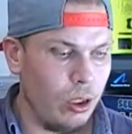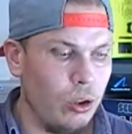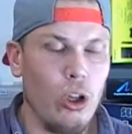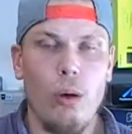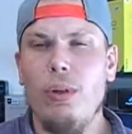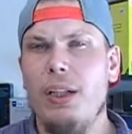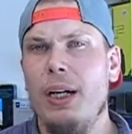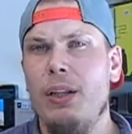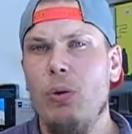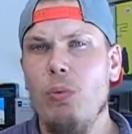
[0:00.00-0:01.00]
Normally
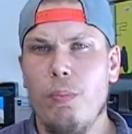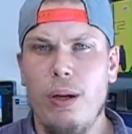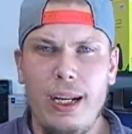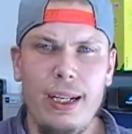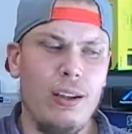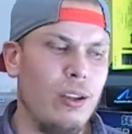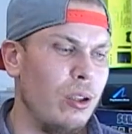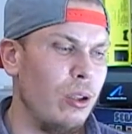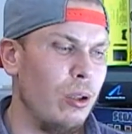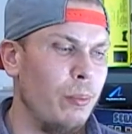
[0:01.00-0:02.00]
I don't play
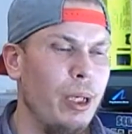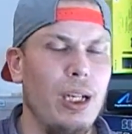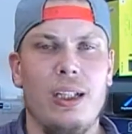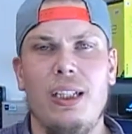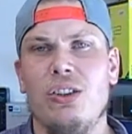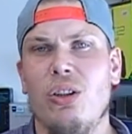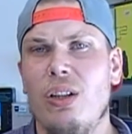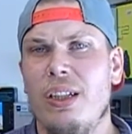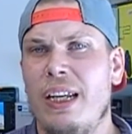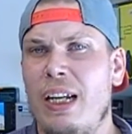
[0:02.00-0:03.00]
the Metal Gear
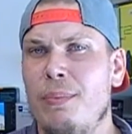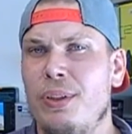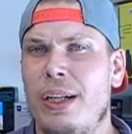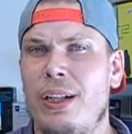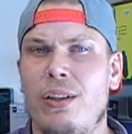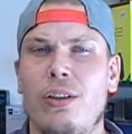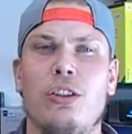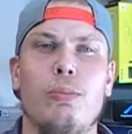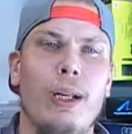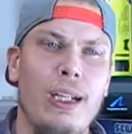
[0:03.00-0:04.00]
Solid games and the
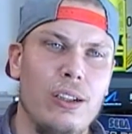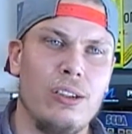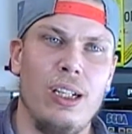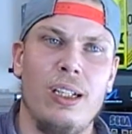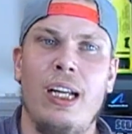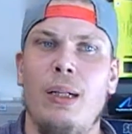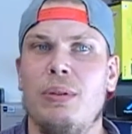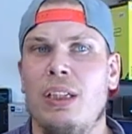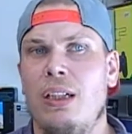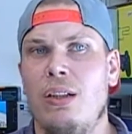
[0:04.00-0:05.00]
Splinter Cell
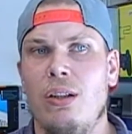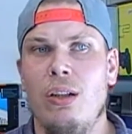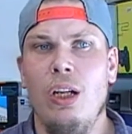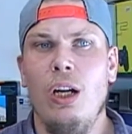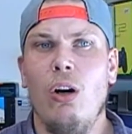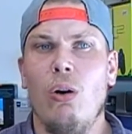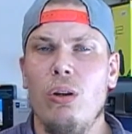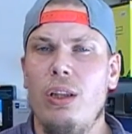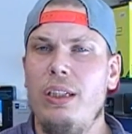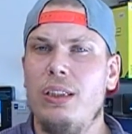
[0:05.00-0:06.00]
games and
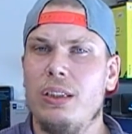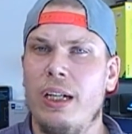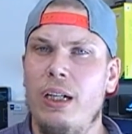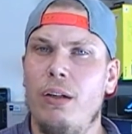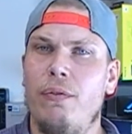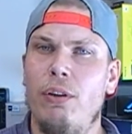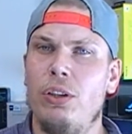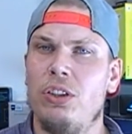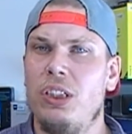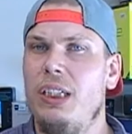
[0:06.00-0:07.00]
all these kind of
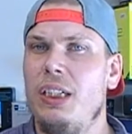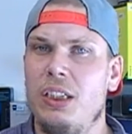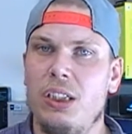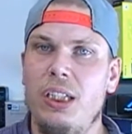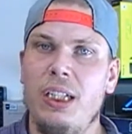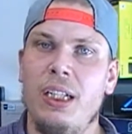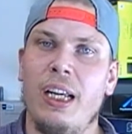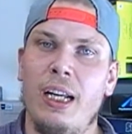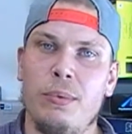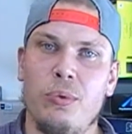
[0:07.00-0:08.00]
sneaky
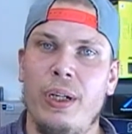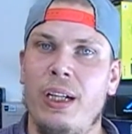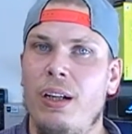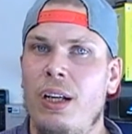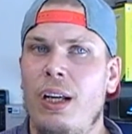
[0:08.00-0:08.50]
games where